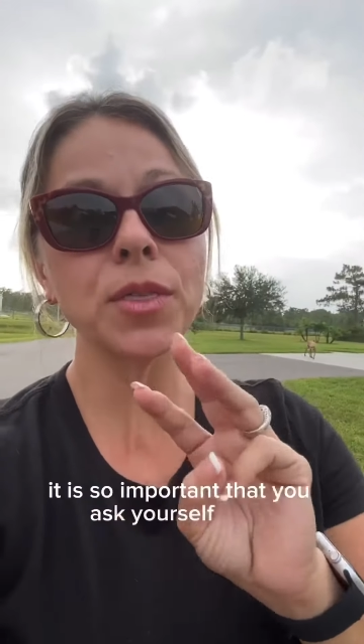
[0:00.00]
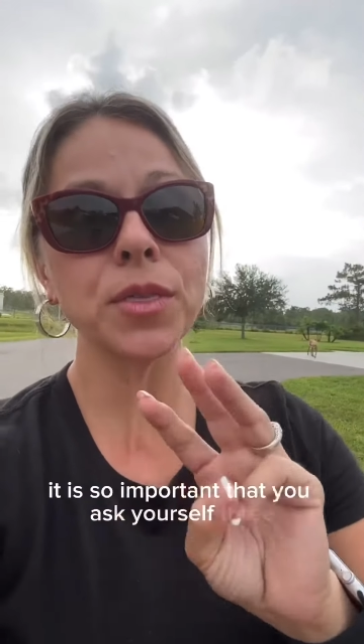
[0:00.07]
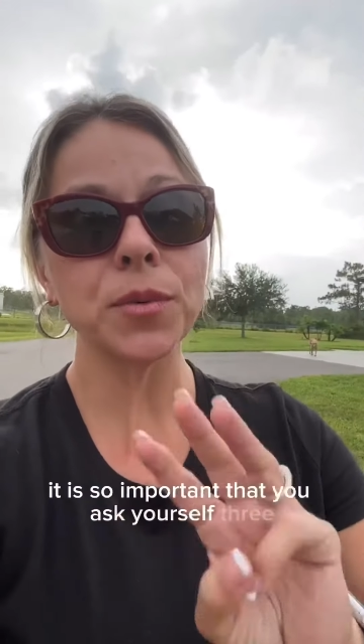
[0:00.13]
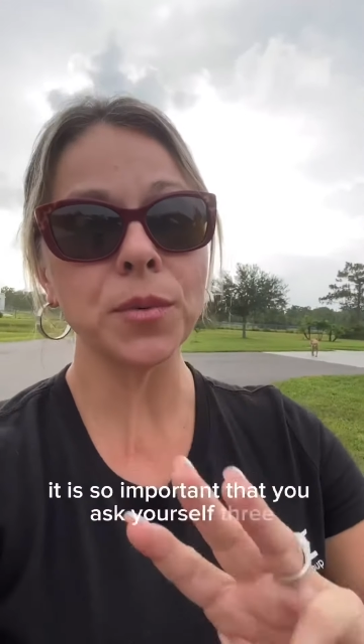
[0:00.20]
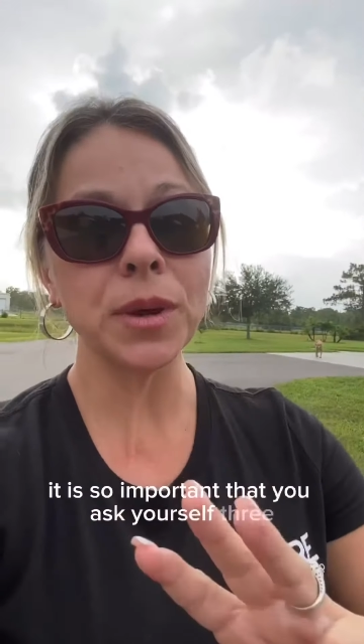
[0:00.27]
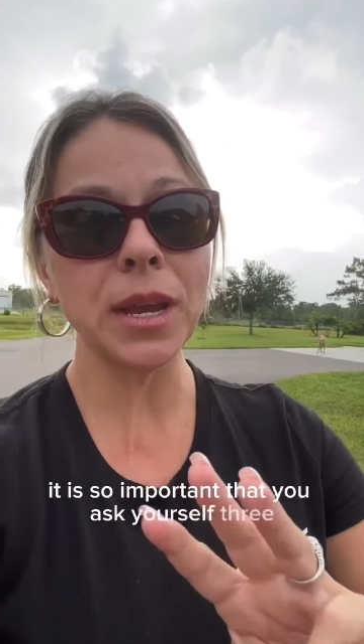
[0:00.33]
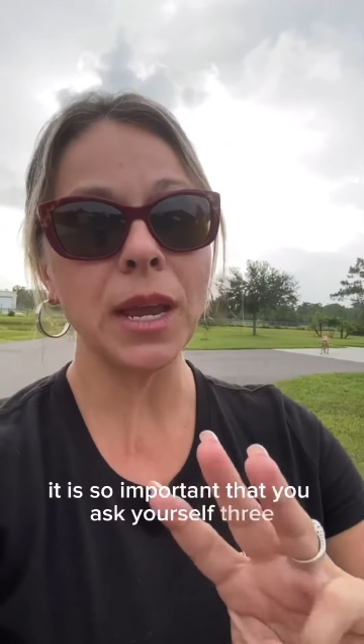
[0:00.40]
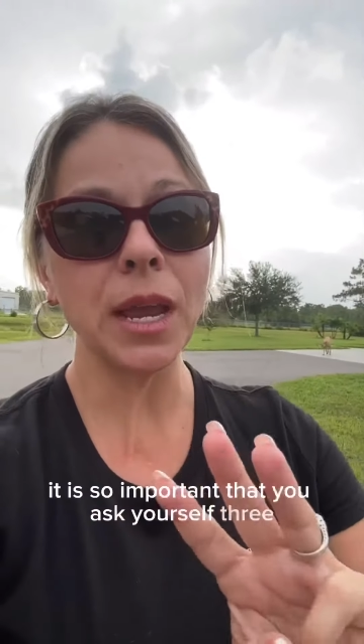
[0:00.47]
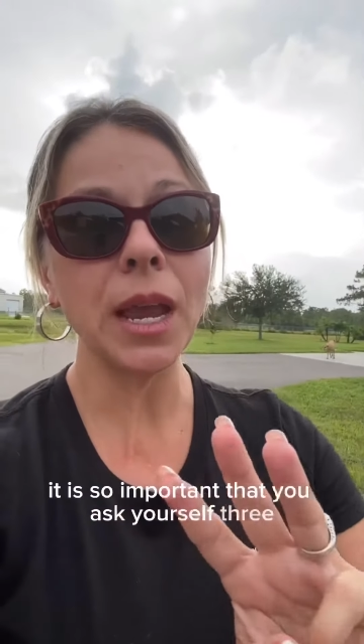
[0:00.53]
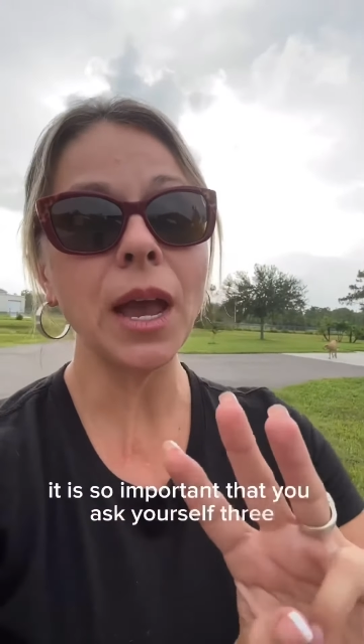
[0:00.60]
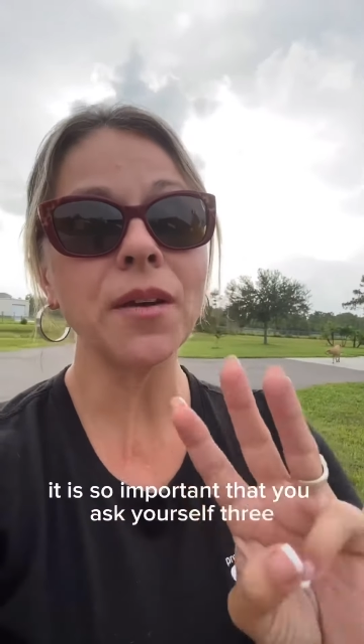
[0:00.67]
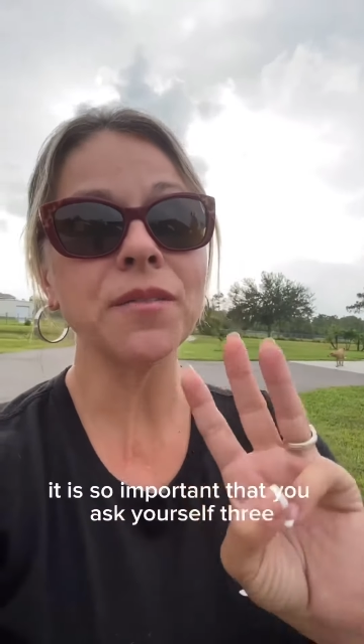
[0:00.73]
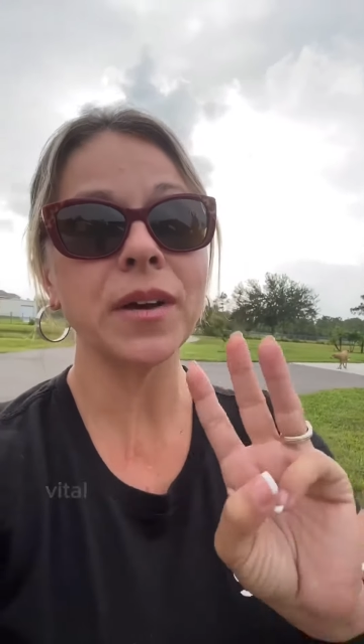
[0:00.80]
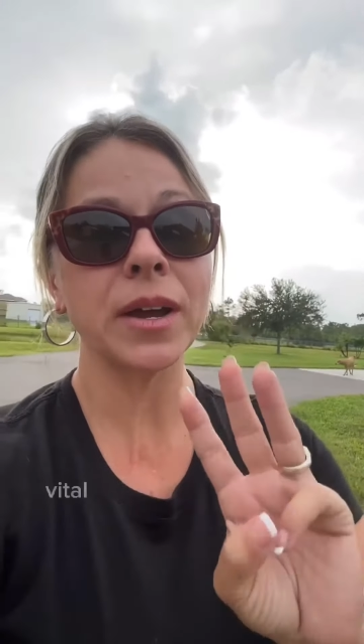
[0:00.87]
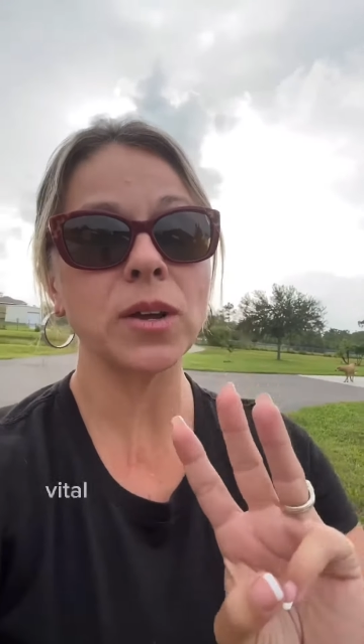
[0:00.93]
three
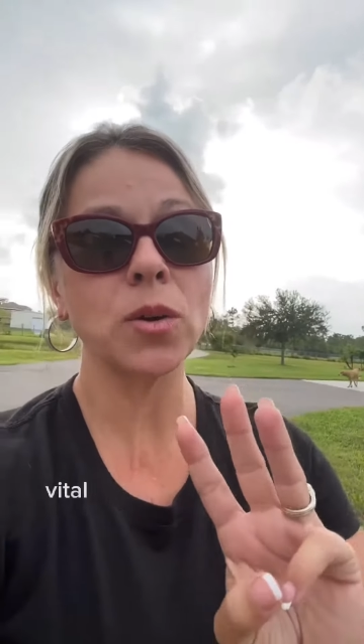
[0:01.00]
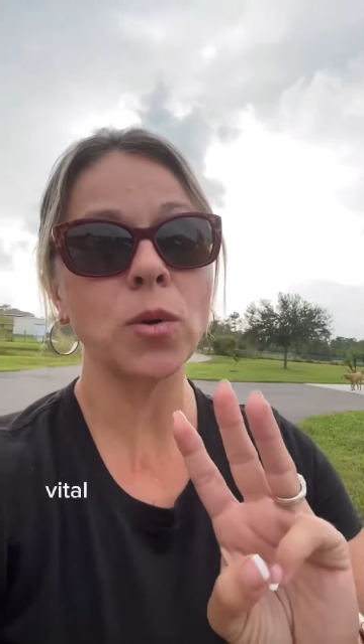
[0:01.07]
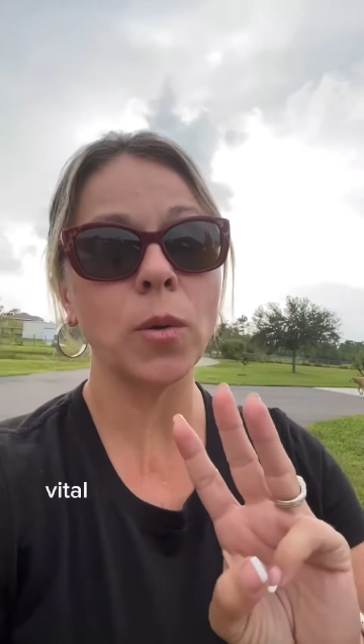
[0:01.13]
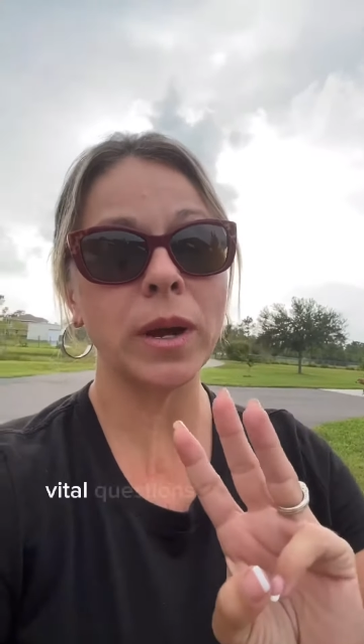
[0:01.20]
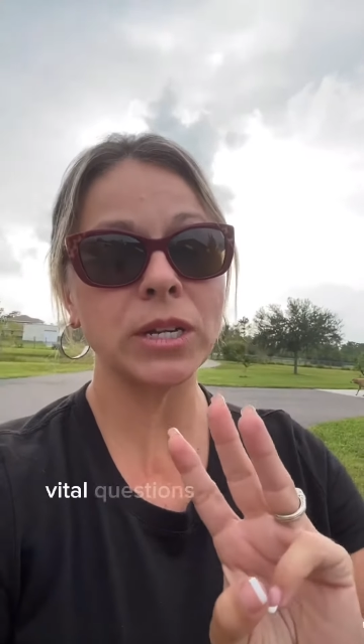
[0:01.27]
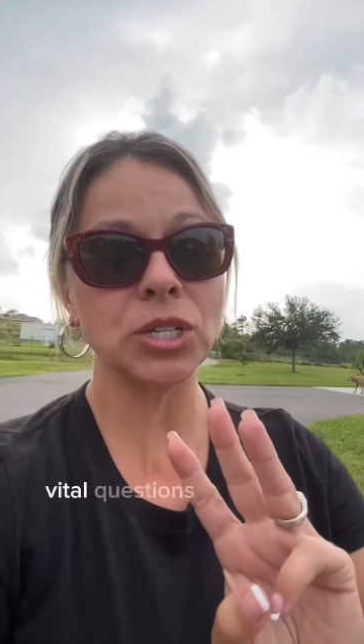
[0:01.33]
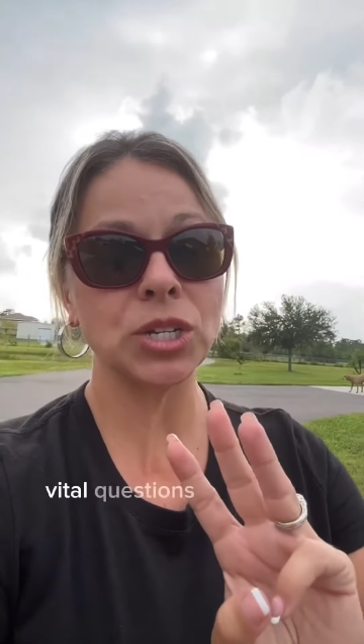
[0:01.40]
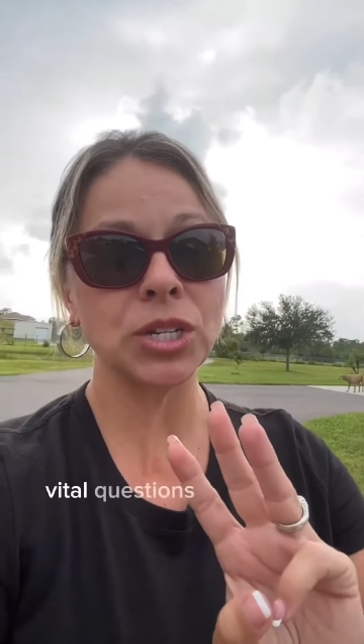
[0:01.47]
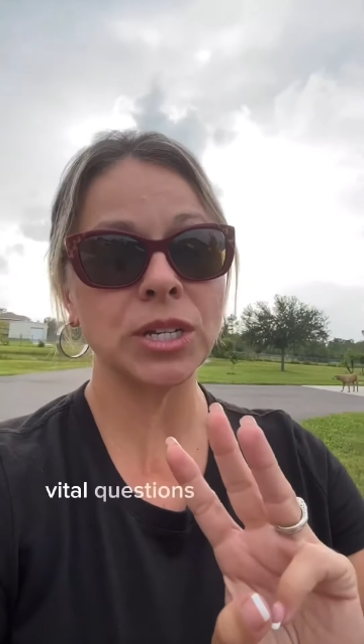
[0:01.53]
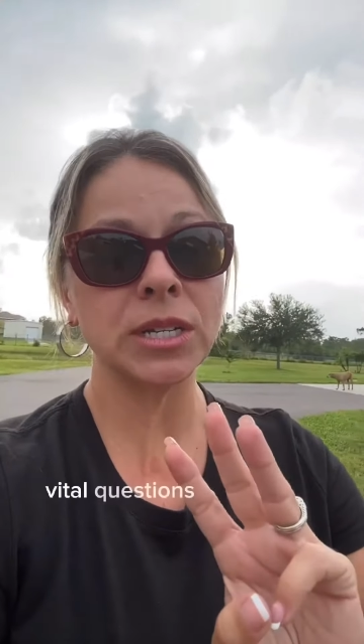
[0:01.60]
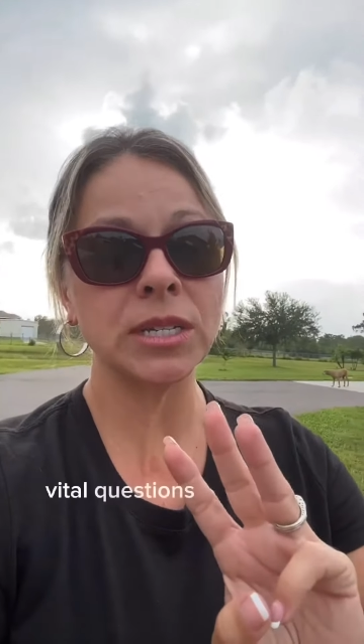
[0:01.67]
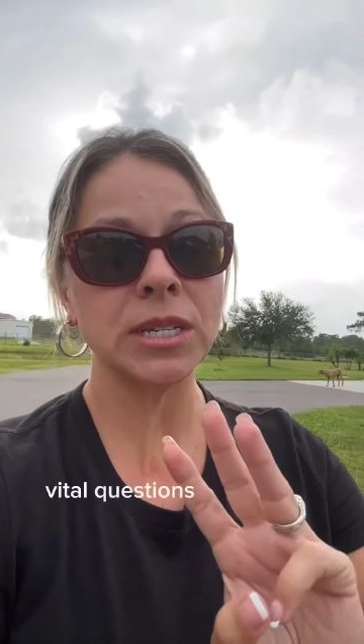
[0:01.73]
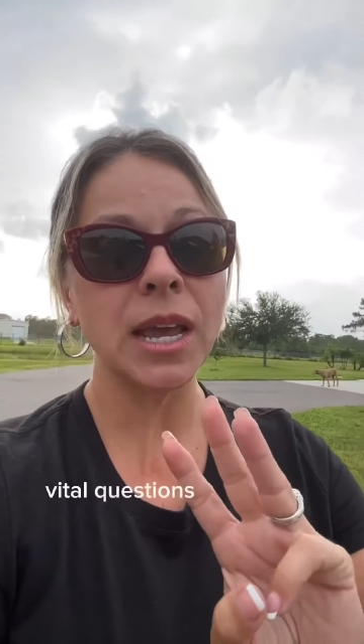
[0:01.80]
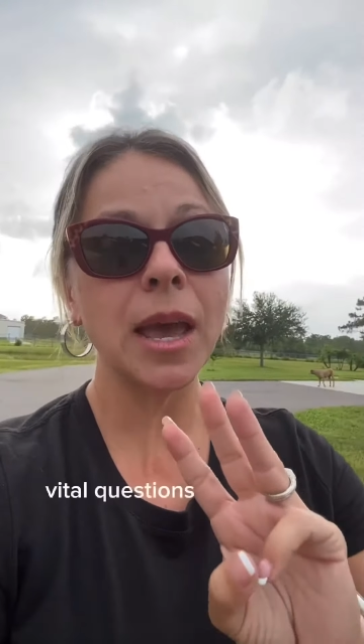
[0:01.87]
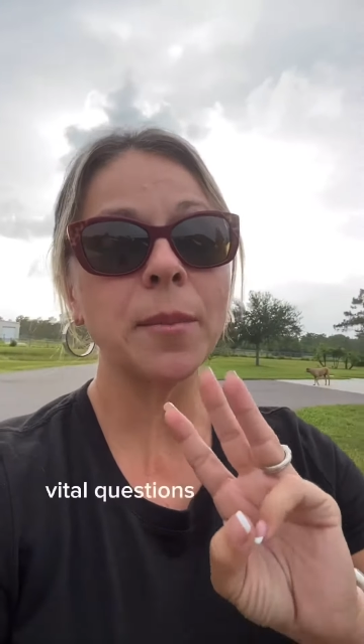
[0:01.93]
vital
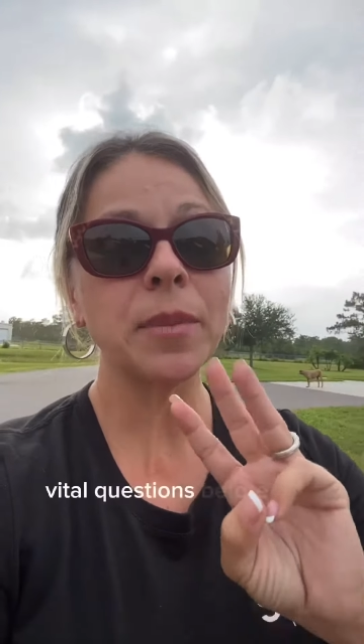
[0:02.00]
questions